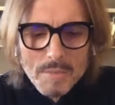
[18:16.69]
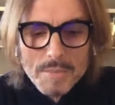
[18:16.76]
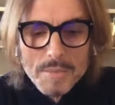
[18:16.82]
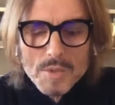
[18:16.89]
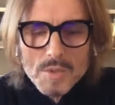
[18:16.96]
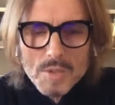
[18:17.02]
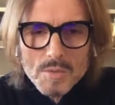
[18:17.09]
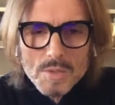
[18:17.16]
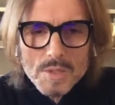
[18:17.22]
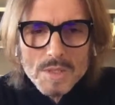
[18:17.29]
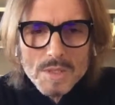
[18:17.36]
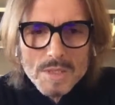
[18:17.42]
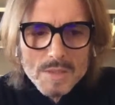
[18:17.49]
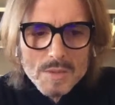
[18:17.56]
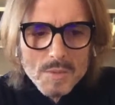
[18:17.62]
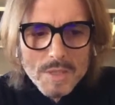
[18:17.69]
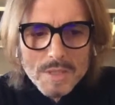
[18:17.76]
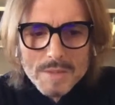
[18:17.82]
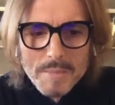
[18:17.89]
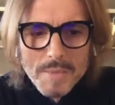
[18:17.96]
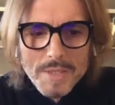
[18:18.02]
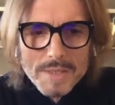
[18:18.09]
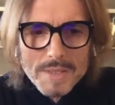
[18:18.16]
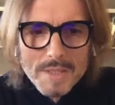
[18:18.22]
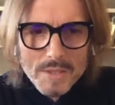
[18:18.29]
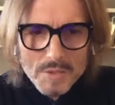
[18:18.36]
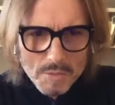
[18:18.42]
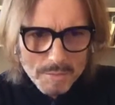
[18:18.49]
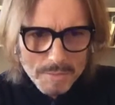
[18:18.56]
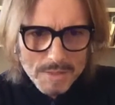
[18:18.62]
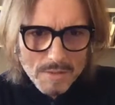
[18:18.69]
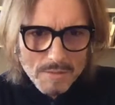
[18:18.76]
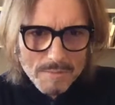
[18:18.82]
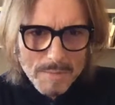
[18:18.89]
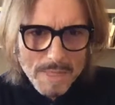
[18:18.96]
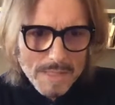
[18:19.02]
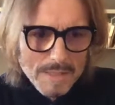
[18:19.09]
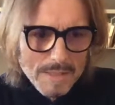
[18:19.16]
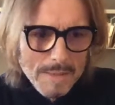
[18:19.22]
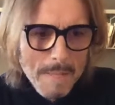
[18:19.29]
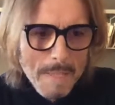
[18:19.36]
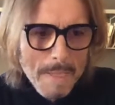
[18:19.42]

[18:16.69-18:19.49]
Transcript: opportunity to express a little bit of my